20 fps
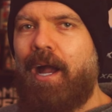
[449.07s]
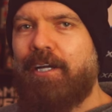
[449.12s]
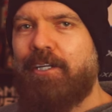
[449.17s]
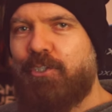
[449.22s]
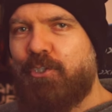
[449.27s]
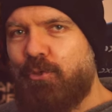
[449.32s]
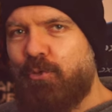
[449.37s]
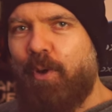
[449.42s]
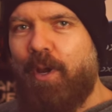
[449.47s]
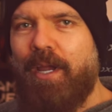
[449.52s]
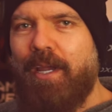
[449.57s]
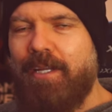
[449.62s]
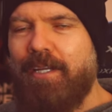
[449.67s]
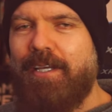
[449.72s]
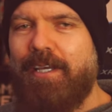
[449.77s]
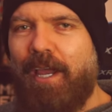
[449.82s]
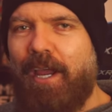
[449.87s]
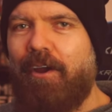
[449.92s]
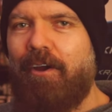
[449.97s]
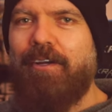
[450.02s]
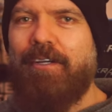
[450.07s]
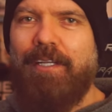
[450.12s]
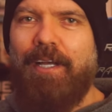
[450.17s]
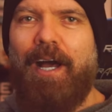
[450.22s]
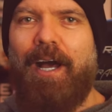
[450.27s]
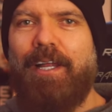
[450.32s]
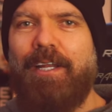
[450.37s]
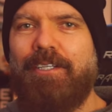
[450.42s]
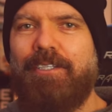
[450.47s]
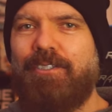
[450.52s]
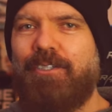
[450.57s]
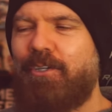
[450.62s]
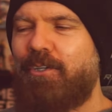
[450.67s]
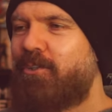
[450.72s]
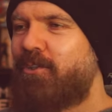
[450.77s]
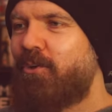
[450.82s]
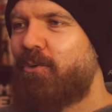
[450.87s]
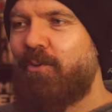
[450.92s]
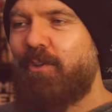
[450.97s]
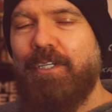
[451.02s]
A trained character artist could
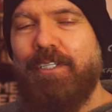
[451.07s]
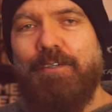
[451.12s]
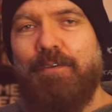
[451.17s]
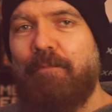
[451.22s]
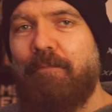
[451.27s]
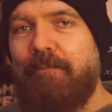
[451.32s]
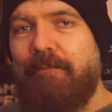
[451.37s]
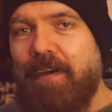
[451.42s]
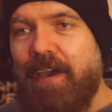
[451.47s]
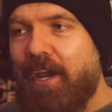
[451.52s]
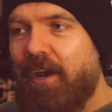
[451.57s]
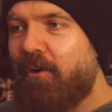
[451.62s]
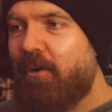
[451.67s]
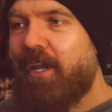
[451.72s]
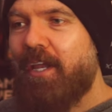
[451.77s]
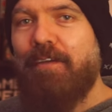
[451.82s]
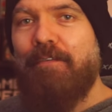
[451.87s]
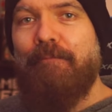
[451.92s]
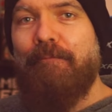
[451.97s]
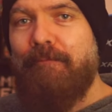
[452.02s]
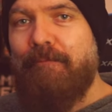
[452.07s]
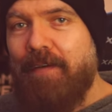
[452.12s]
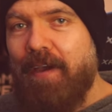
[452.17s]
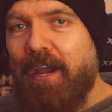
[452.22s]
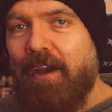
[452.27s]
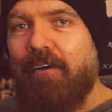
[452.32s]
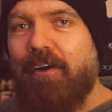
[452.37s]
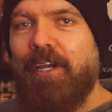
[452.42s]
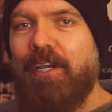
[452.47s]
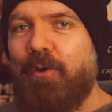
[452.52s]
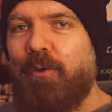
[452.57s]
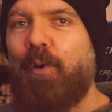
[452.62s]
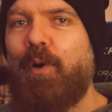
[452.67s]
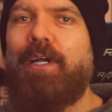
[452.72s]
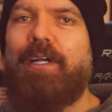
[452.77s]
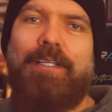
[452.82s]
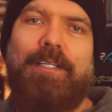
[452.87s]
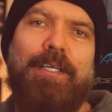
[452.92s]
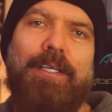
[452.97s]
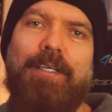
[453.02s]
do this very, very
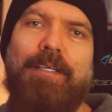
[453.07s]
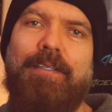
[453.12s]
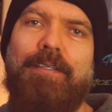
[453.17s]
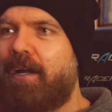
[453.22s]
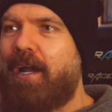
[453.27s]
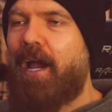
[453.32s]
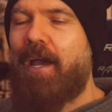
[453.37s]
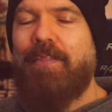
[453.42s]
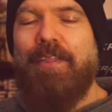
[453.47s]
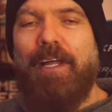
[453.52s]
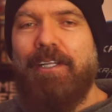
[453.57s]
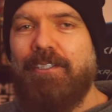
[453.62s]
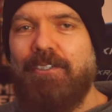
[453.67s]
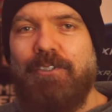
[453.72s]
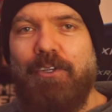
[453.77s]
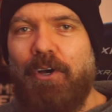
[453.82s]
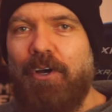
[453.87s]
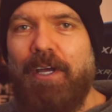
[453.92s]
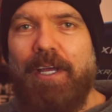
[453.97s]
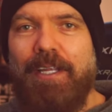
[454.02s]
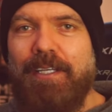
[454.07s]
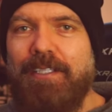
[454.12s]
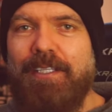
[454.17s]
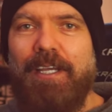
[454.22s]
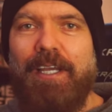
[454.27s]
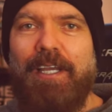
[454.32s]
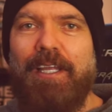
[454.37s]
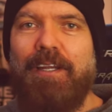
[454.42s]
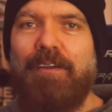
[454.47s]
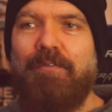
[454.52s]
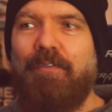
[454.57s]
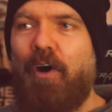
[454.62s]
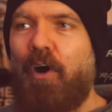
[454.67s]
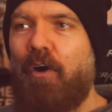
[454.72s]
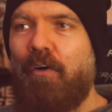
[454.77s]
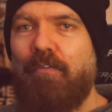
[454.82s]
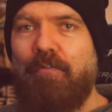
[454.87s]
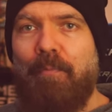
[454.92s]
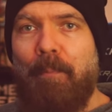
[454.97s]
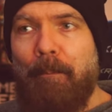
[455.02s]
quickly. And that's not indicative
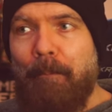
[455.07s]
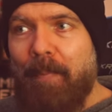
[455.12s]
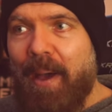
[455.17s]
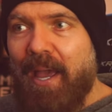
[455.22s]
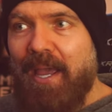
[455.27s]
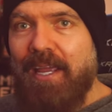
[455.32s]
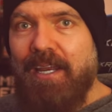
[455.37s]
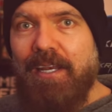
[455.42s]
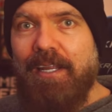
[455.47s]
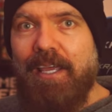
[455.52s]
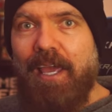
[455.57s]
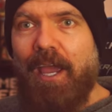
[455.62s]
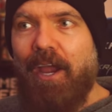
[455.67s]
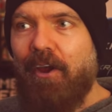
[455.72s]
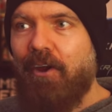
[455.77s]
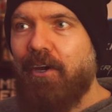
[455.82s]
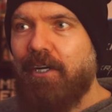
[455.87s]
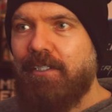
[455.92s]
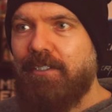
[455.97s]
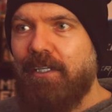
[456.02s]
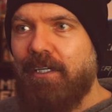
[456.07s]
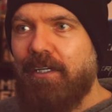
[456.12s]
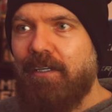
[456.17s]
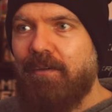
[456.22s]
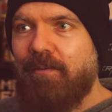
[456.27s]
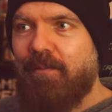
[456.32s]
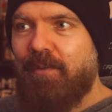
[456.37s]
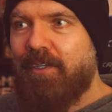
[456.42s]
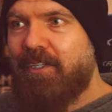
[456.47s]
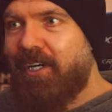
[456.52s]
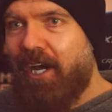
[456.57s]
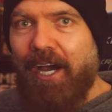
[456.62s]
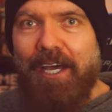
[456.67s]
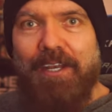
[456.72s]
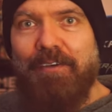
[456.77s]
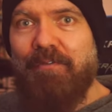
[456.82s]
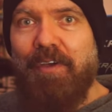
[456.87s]
of main character kind of